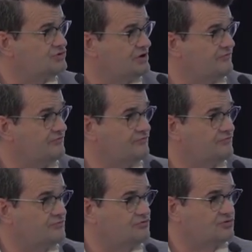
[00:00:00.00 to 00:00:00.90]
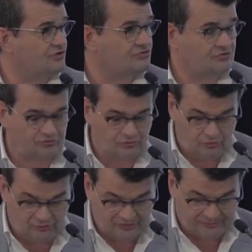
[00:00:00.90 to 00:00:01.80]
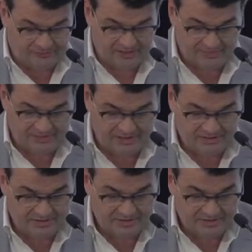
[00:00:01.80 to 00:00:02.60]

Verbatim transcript: Chief Justice Allsop's paper